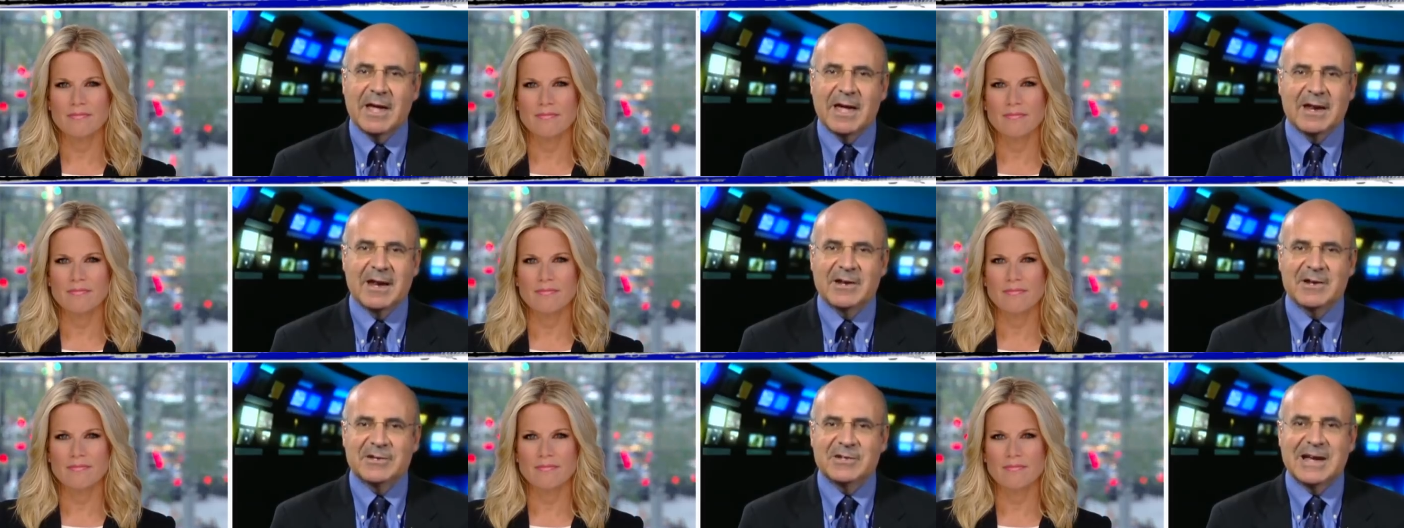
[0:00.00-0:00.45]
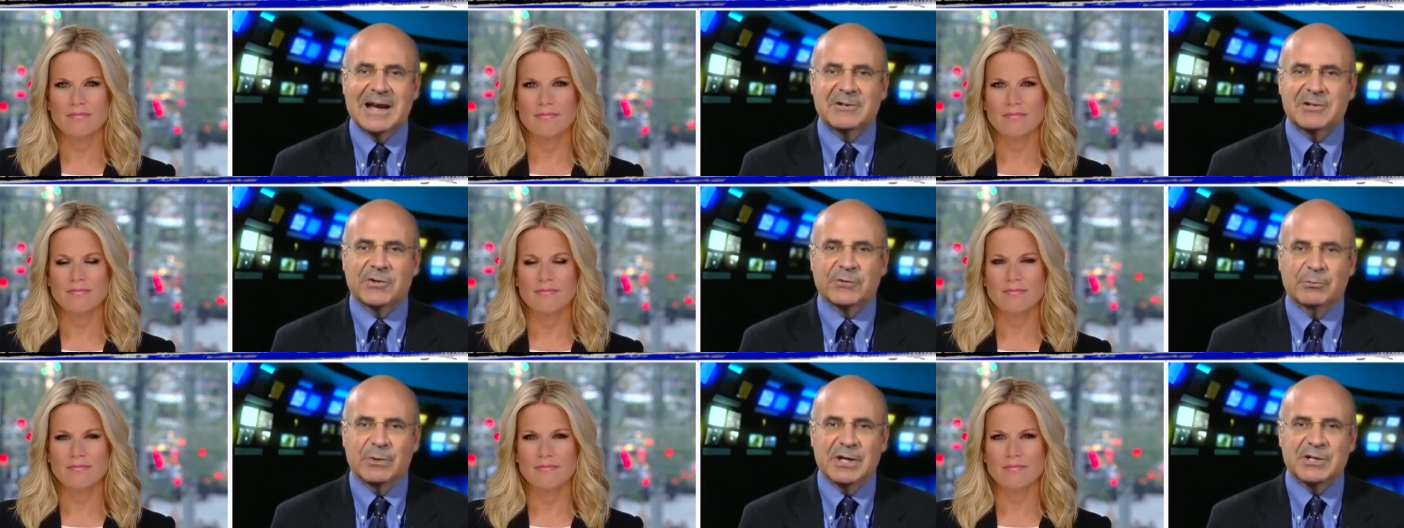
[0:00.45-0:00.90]
Speaker 1: and it now
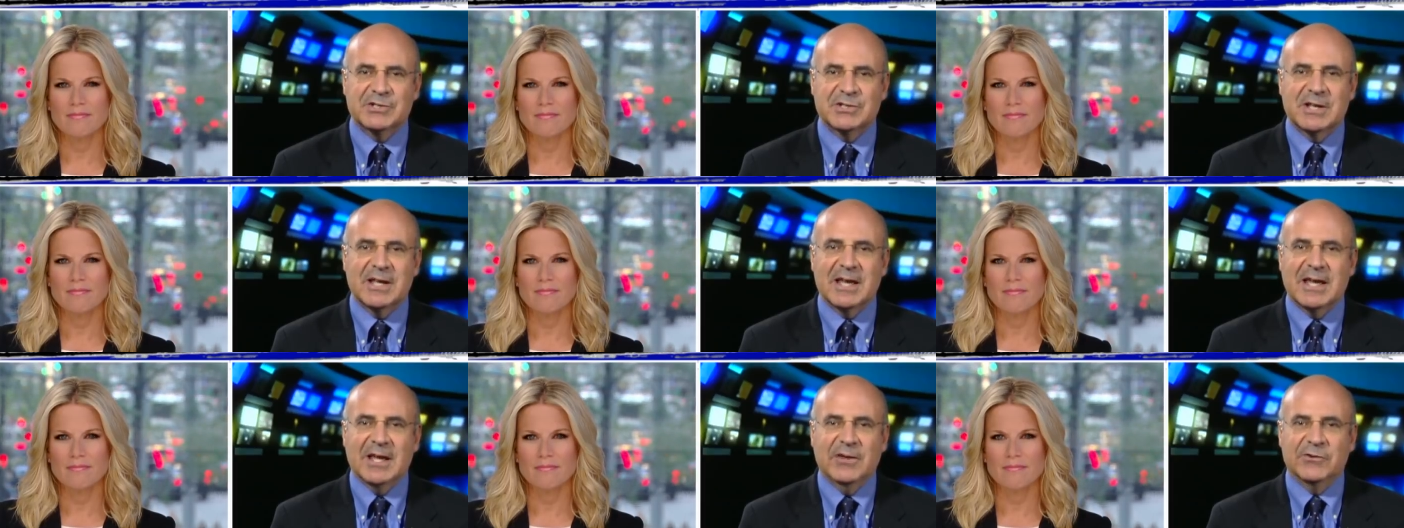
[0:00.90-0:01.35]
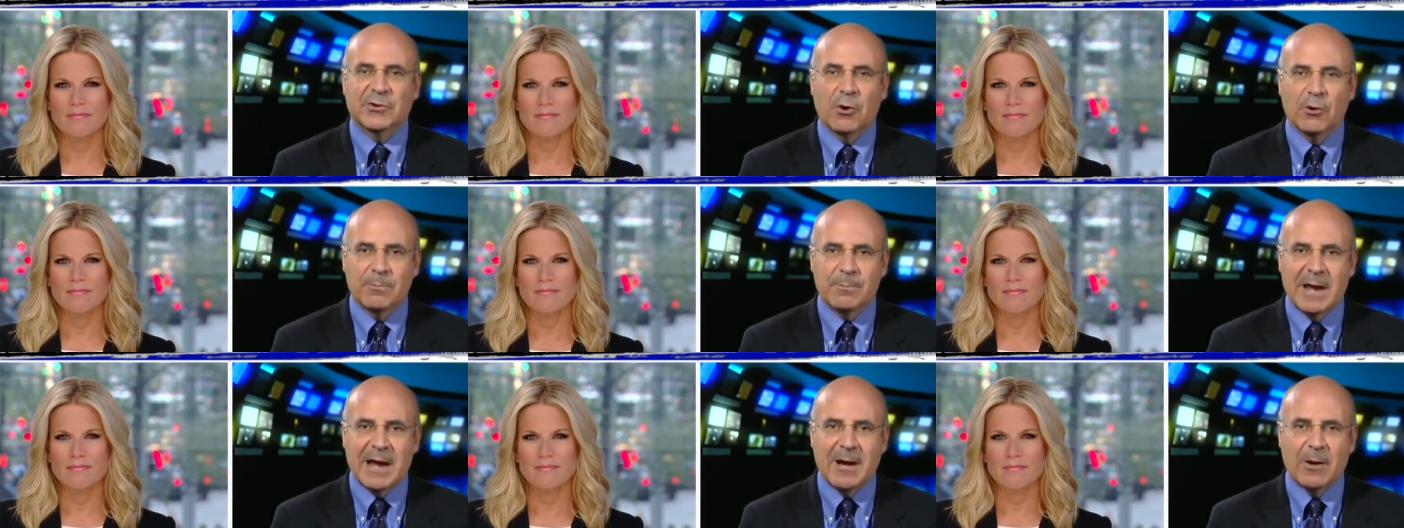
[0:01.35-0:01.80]
just reached his
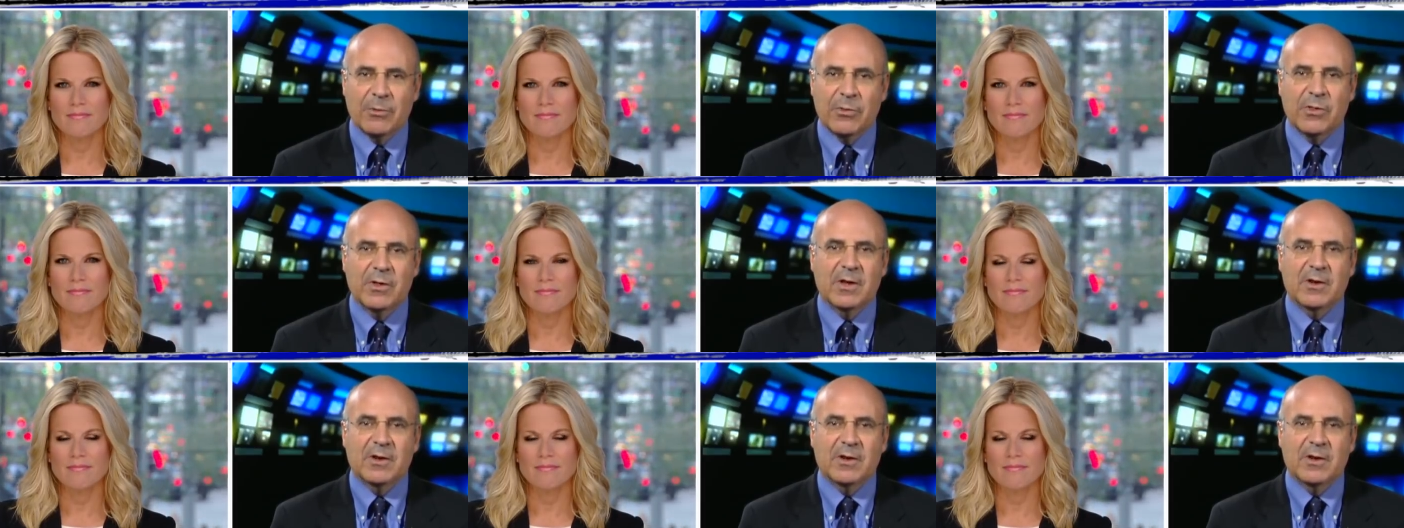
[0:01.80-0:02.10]
own mouth